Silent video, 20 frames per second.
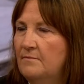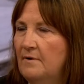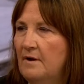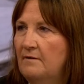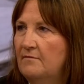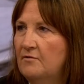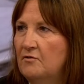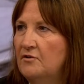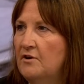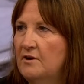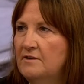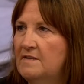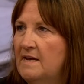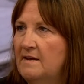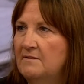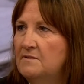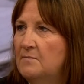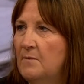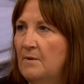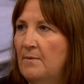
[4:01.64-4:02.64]
I've got no
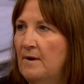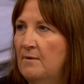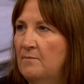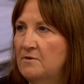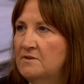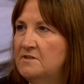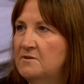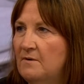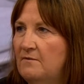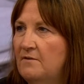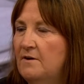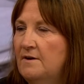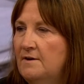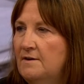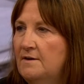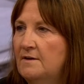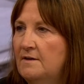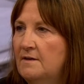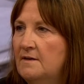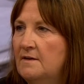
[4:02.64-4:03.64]
doubt in my mind whatsoever.
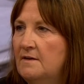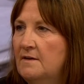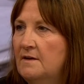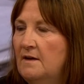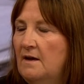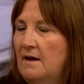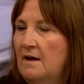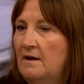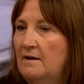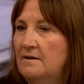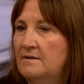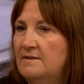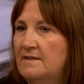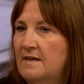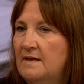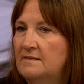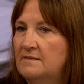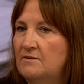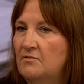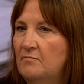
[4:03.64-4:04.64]
And
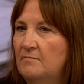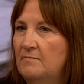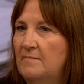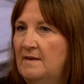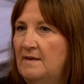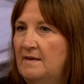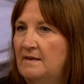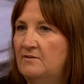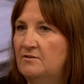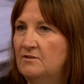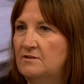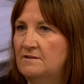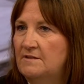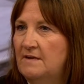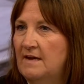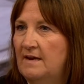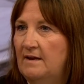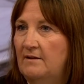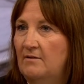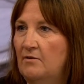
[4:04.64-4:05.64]
that's not me just
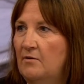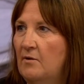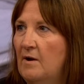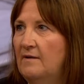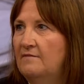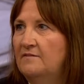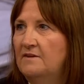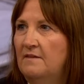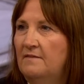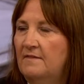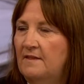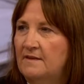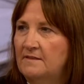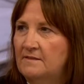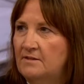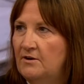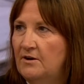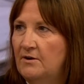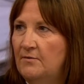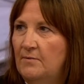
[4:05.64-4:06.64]
saying, oh, I've done
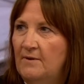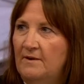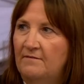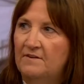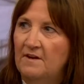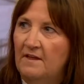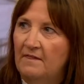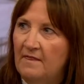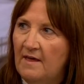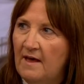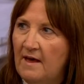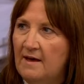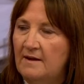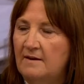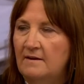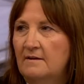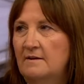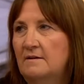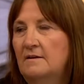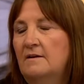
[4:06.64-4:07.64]
this, you know, we've done
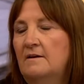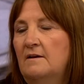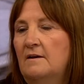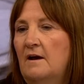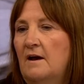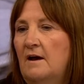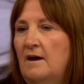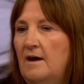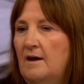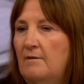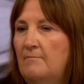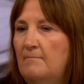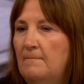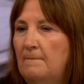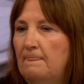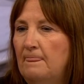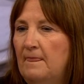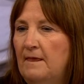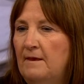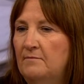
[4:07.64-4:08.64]
that.
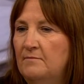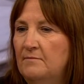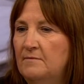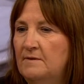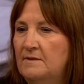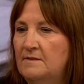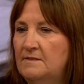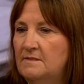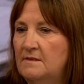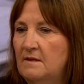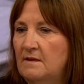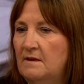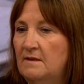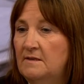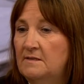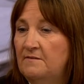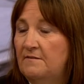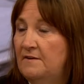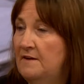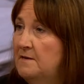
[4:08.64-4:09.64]
Um, it was,
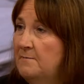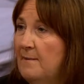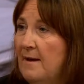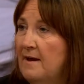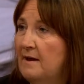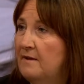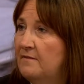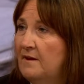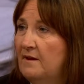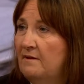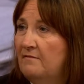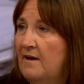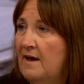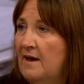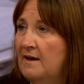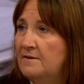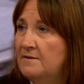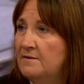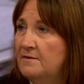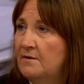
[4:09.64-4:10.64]
it's feedback that I've
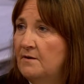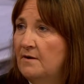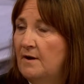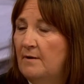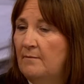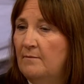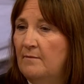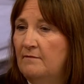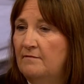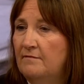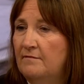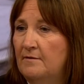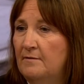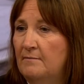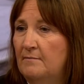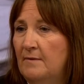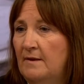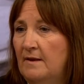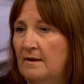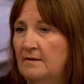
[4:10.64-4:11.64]
had um,
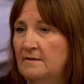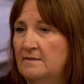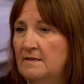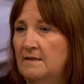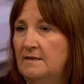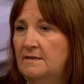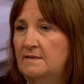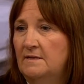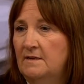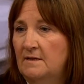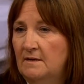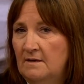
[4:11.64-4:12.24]
from indeed